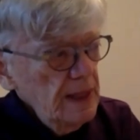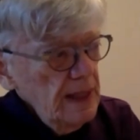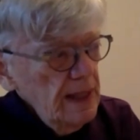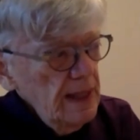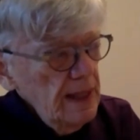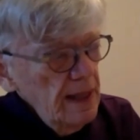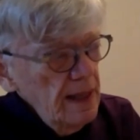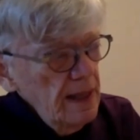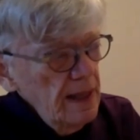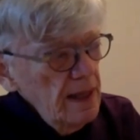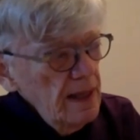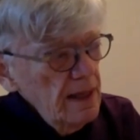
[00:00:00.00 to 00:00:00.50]

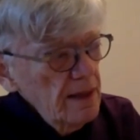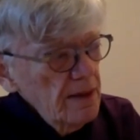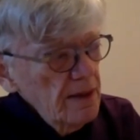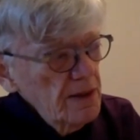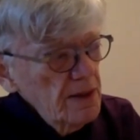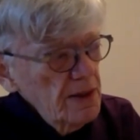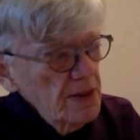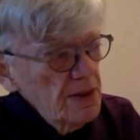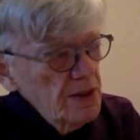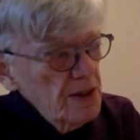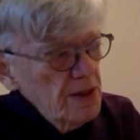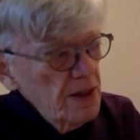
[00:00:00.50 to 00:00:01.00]
And I'm going to
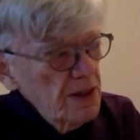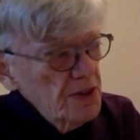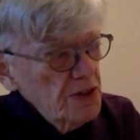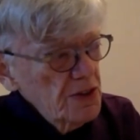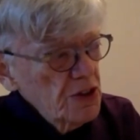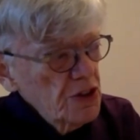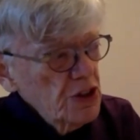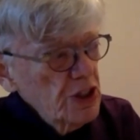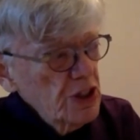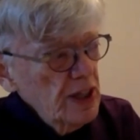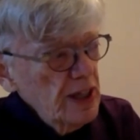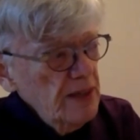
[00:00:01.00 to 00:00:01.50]
start to
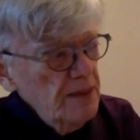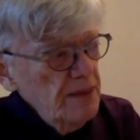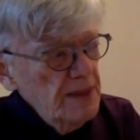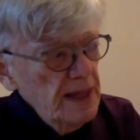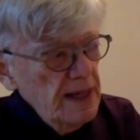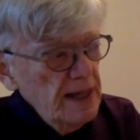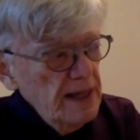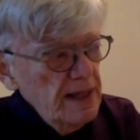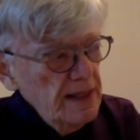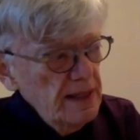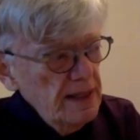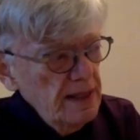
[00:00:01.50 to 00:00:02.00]
shade
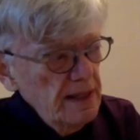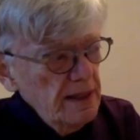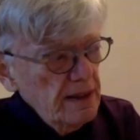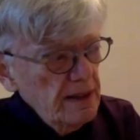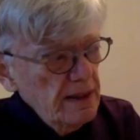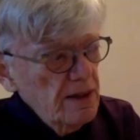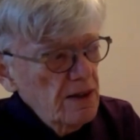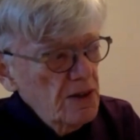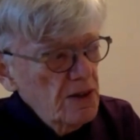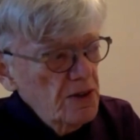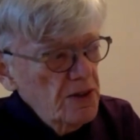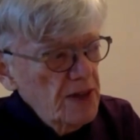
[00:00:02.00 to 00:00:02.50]
that in,
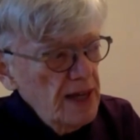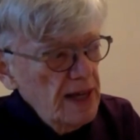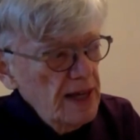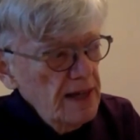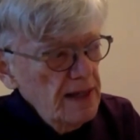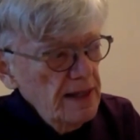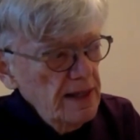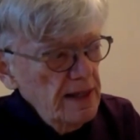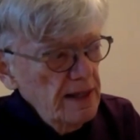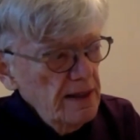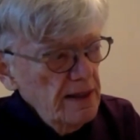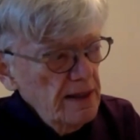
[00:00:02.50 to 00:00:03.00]
color that
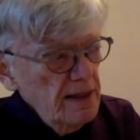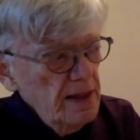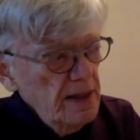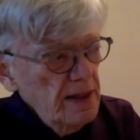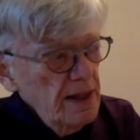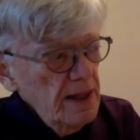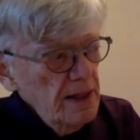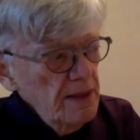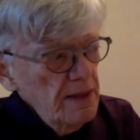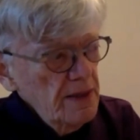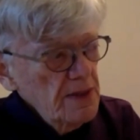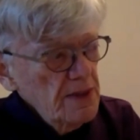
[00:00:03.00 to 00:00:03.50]
in,
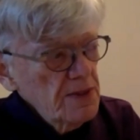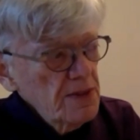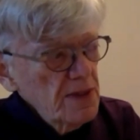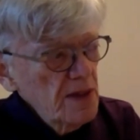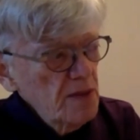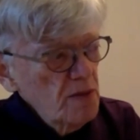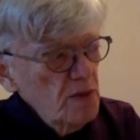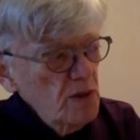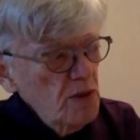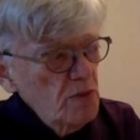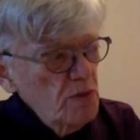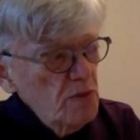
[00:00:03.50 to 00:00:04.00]
this time
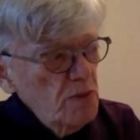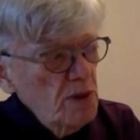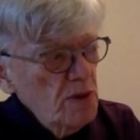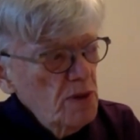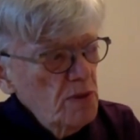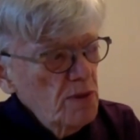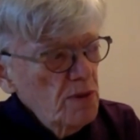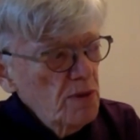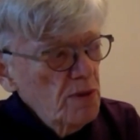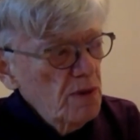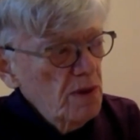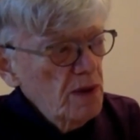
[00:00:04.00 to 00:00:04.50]
with
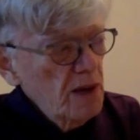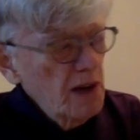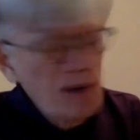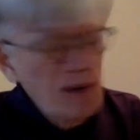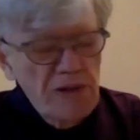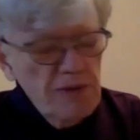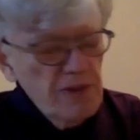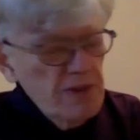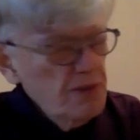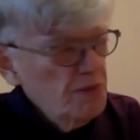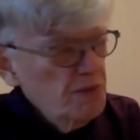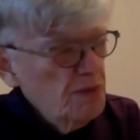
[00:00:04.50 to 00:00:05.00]
purple, or
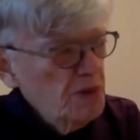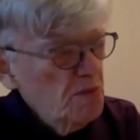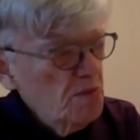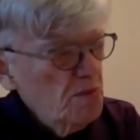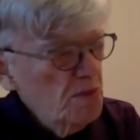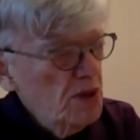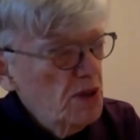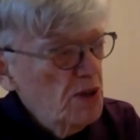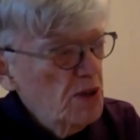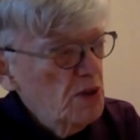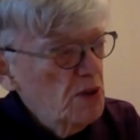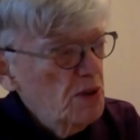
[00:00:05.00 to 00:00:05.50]
with
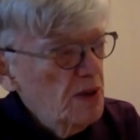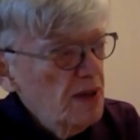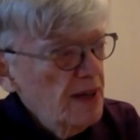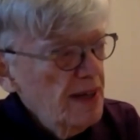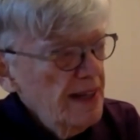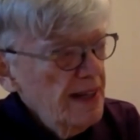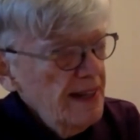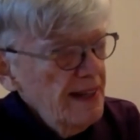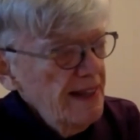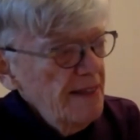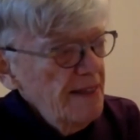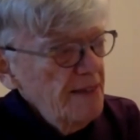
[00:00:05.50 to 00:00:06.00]
blue,
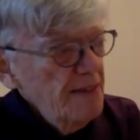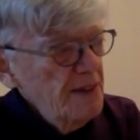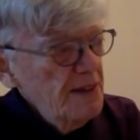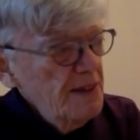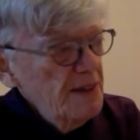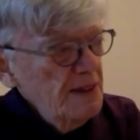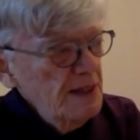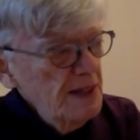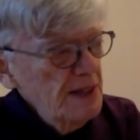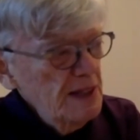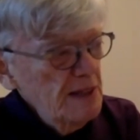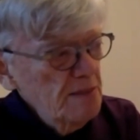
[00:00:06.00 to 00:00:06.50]
with
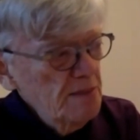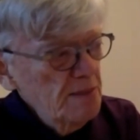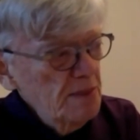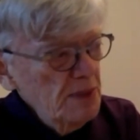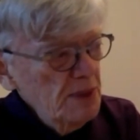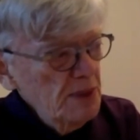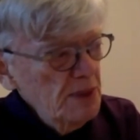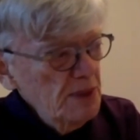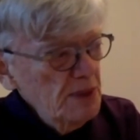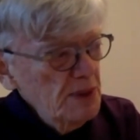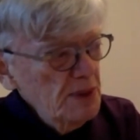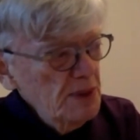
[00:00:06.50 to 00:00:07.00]
light blue.